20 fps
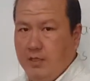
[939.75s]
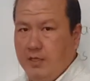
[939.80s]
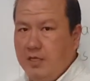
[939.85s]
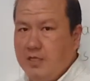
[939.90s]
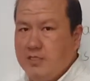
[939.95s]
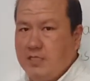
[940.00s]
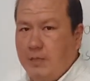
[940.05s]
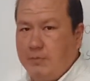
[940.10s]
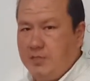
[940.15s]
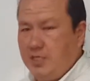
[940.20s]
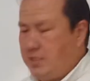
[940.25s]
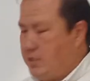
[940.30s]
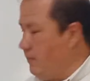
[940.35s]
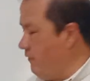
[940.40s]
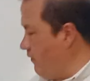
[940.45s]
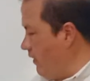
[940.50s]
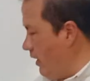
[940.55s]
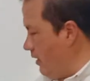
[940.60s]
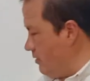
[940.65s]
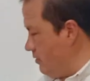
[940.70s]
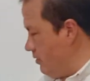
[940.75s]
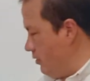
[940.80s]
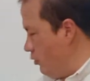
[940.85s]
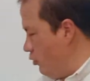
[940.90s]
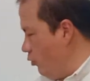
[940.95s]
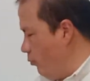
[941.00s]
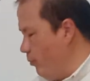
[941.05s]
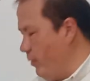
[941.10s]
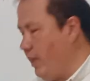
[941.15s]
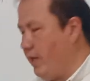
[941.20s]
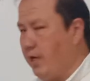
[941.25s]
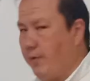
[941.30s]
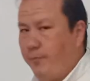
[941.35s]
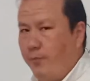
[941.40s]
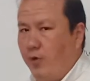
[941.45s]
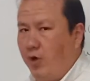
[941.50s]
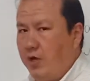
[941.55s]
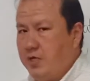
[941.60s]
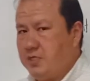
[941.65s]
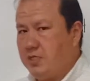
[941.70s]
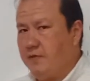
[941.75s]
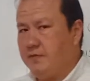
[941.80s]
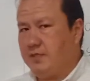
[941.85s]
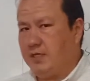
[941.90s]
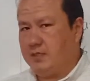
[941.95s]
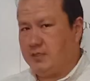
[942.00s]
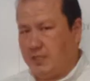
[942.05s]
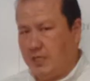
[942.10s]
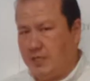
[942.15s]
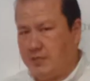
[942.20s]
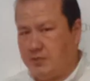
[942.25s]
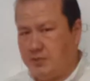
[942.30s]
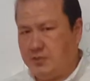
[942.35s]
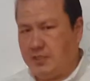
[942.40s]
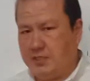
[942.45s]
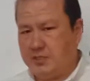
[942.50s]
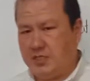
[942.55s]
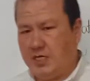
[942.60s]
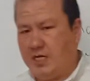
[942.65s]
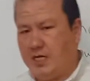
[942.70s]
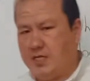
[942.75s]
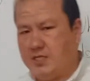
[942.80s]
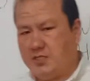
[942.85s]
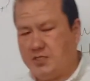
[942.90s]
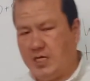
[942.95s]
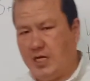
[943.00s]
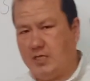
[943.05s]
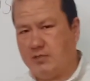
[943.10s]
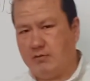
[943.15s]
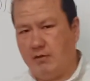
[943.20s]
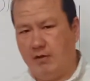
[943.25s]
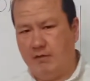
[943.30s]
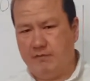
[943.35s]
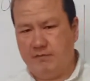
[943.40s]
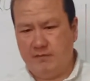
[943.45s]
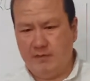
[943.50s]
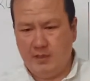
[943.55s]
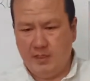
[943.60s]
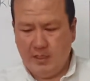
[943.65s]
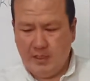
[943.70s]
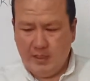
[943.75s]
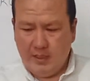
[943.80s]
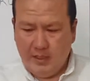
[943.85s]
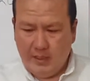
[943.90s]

Subjective case, you make a positive sentence just in a state of